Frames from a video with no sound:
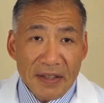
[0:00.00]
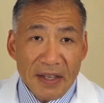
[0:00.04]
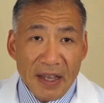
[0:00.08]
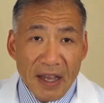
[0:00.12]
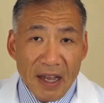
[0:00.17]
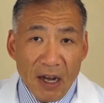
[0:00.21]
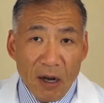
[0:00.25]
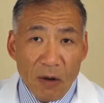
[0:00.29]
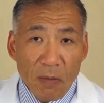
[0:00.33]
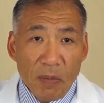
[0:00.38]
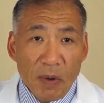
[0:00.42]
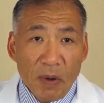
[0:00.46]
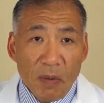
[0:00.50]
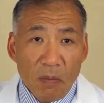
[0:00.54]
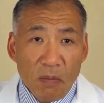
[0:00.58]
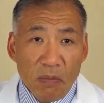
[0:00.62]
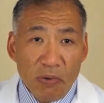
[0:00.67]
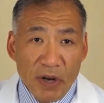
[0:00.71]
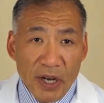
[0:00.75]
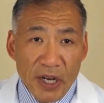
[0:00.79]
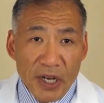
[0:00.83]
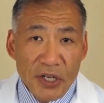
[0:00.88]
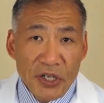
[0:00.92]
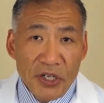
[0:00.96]
to help
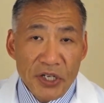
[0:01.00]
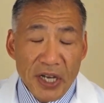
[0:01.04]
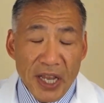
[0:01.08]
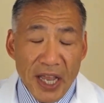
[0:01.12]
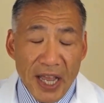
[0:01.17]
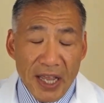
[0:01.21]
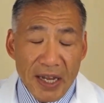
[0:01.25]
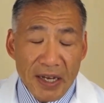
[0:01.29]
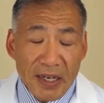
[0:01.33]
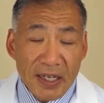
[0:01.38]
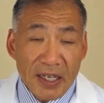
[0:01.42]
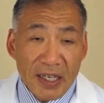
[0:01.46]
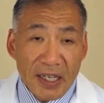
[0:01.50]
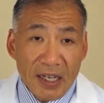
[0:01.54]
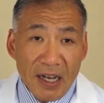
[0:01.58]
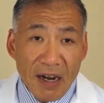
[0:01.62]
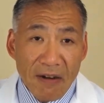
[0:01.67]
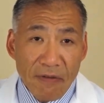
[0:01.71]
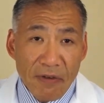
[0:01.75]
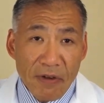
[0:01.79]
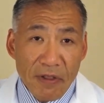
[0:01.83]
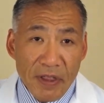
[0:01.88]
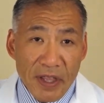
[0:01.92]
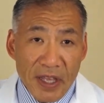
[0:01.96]
bridge and
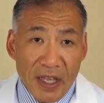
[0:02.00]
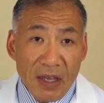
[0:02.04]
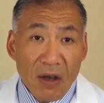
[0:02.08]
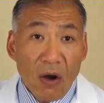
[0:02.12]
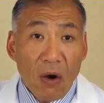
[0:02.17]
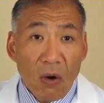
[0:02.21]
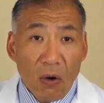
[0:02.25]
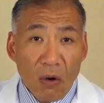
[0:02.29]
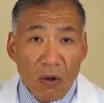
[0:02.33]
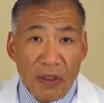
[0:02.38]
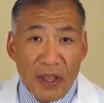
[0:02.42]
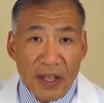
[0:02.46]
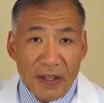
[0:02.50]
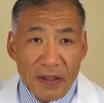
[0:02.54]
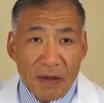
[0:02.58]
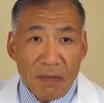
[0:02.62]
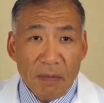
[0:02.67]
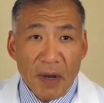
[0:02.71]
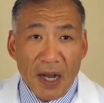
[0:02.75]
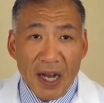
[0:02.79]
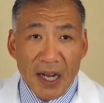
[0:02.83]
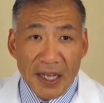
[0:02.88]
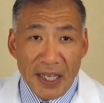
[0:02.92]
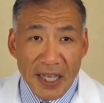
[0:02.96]
cover the hole that the
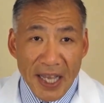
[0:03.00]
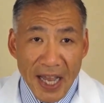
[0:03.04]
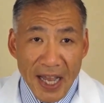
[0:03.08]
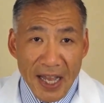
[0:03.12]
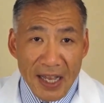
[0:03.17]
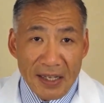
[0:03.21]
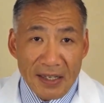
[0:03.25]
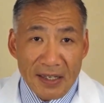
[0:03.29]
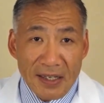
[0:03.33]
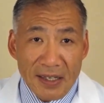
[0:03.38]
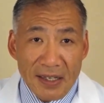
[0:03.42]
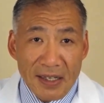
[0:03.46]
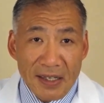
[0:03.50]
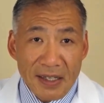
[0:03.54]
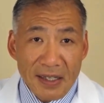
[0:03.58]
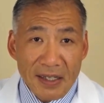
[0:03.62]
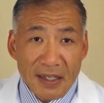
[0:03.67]
body has.